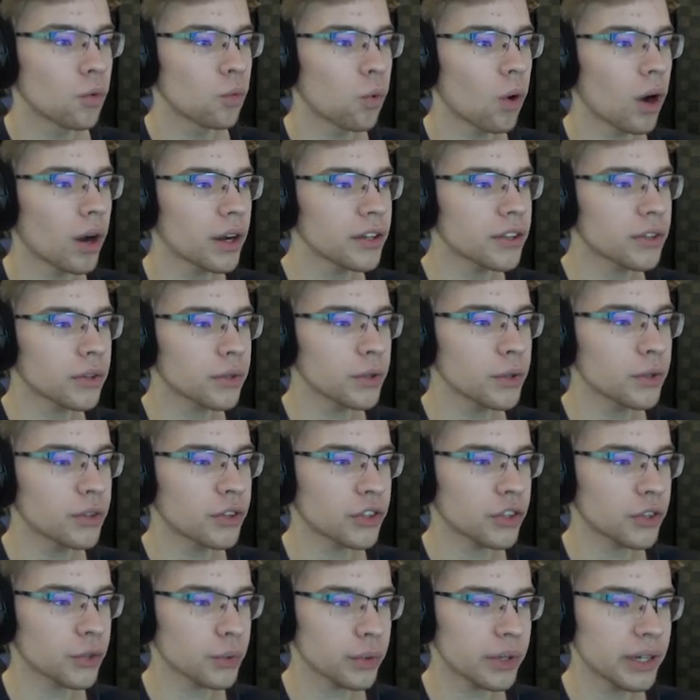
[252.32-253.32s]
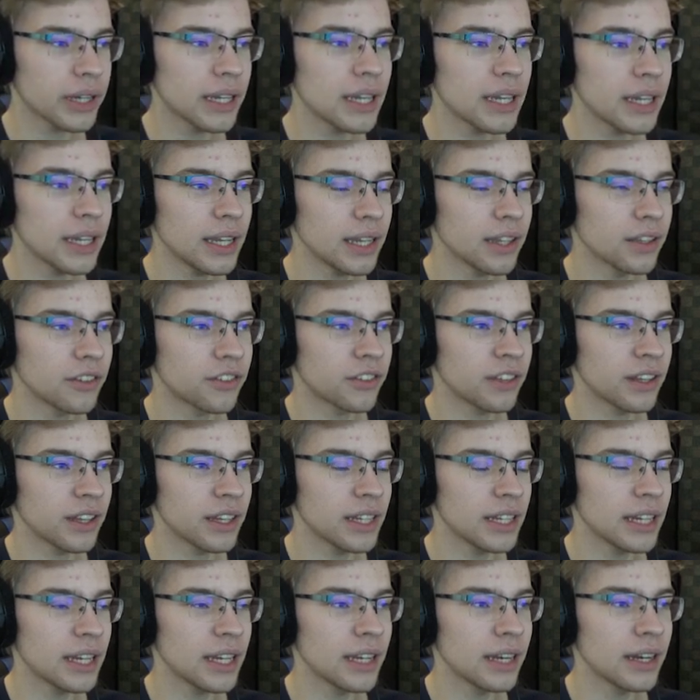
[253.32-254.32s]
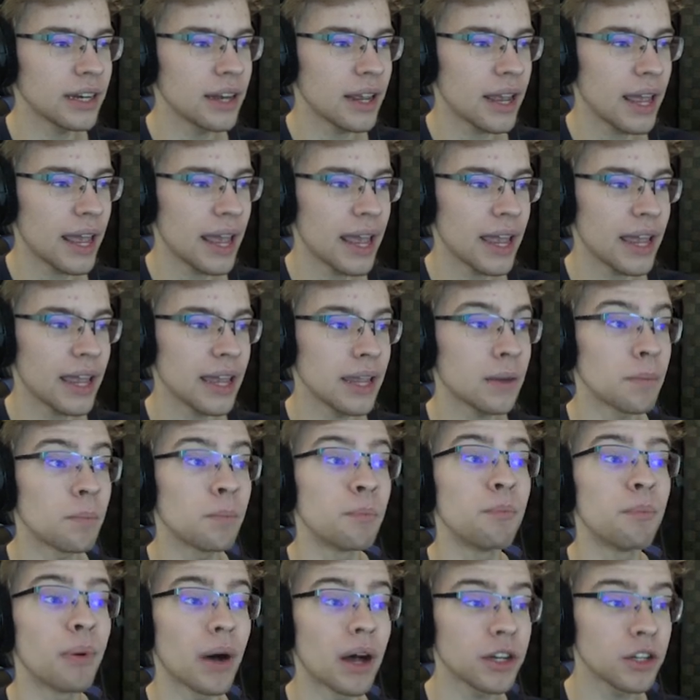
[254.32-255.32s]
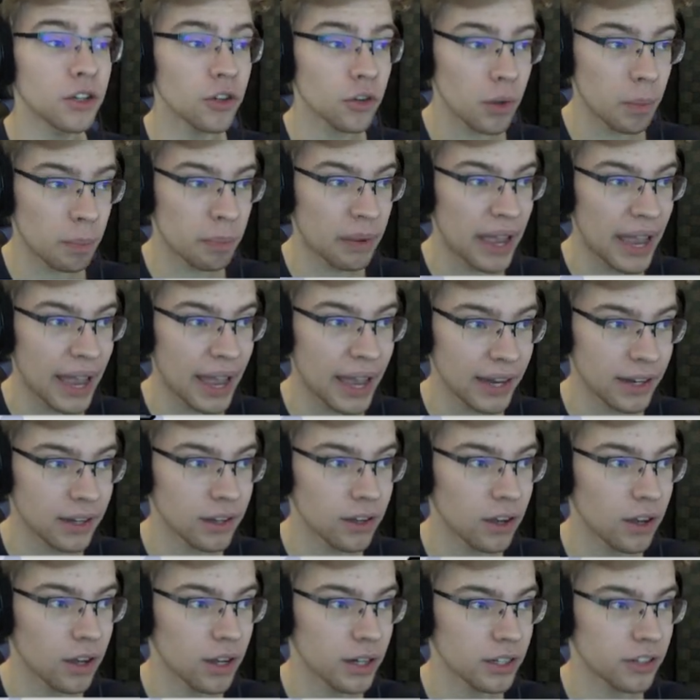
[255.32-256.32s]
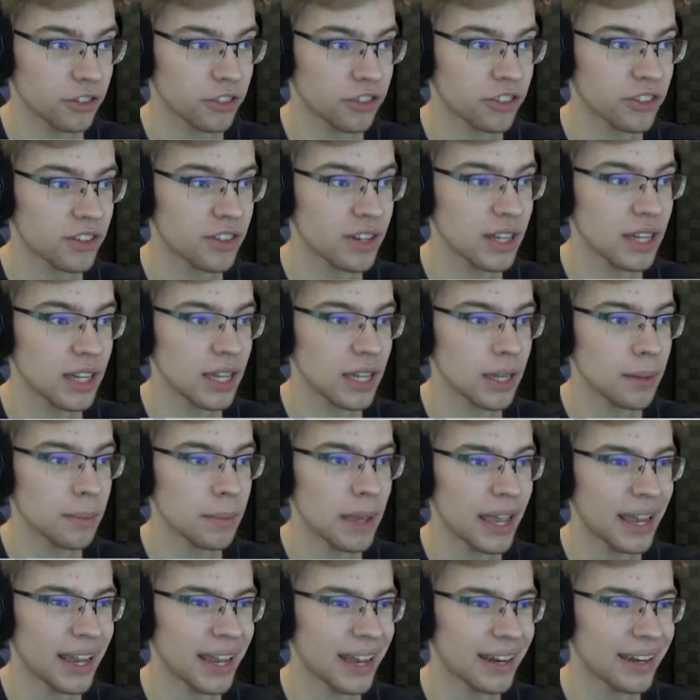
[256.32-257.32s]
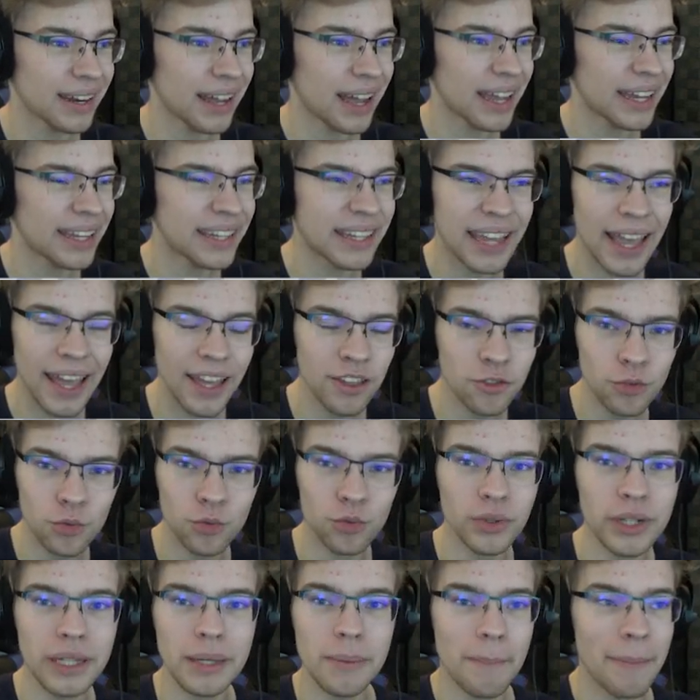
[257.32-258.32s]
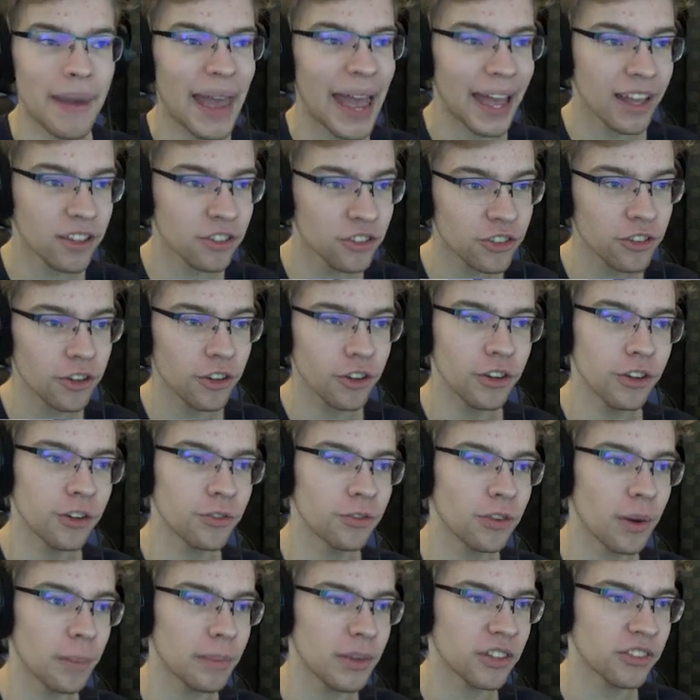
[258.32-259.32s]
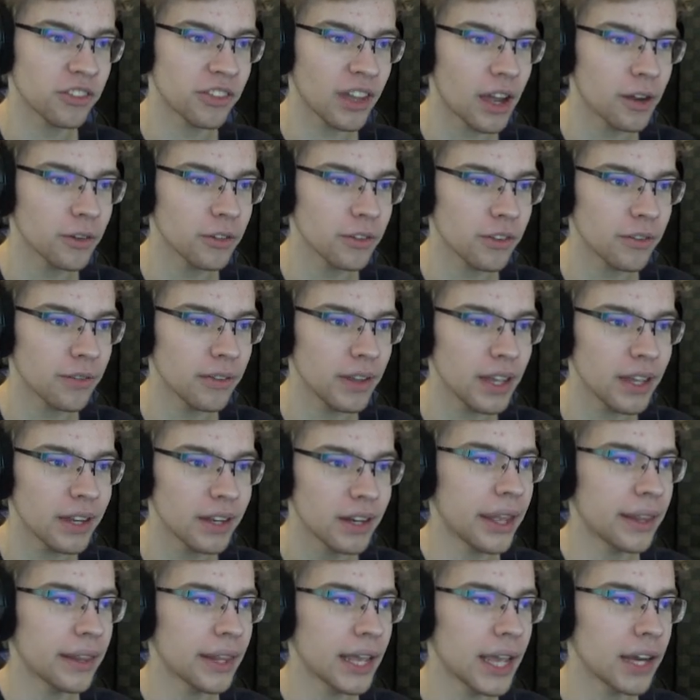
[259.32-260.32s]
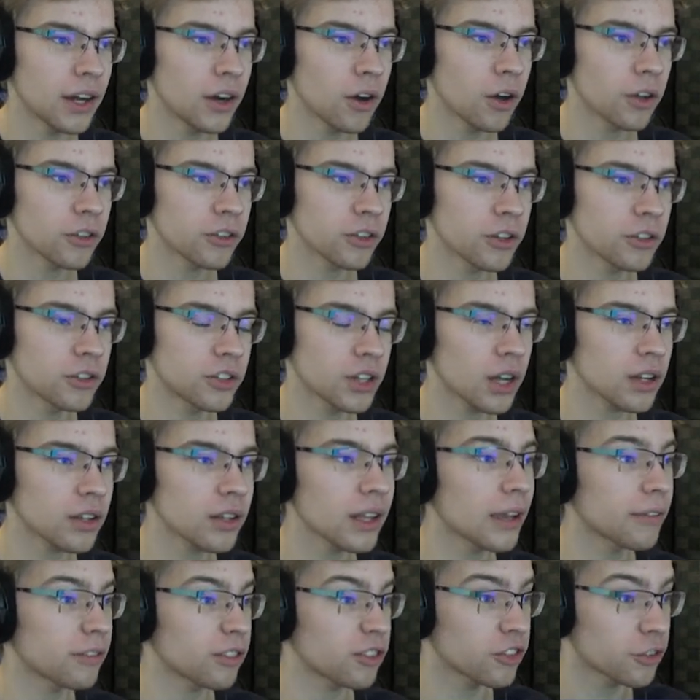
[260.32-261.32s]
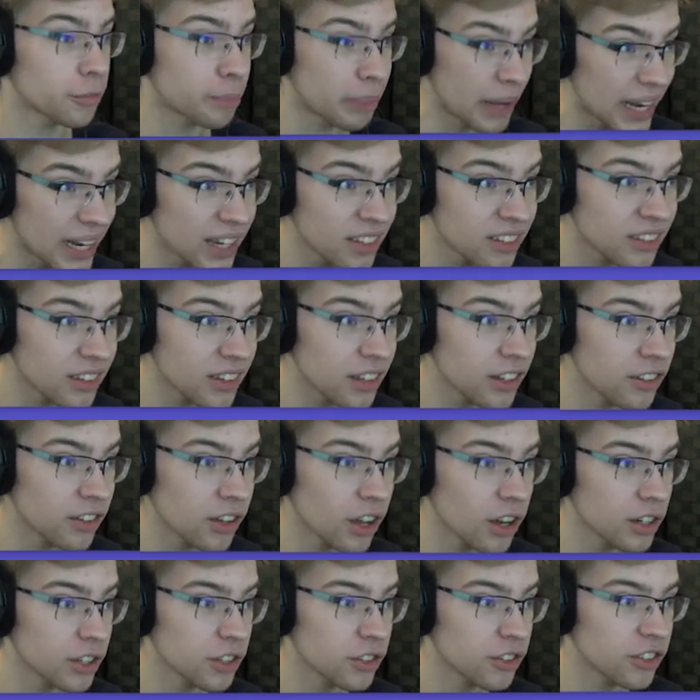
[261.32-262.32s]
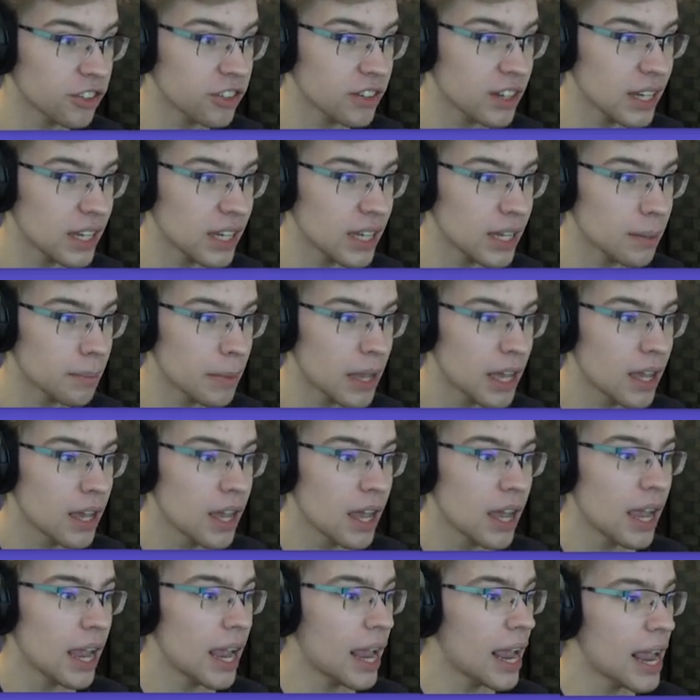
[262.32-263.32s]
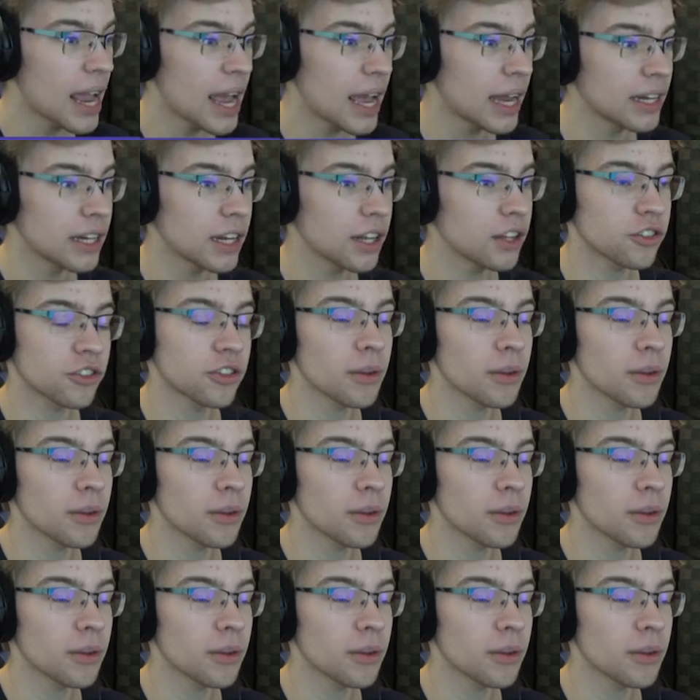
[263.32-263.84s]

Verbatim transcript: 1 through 3 is in a bundle pack on Steam, and I guess remastered from the sounds of it. And then also Duck Life Space is on Steam, and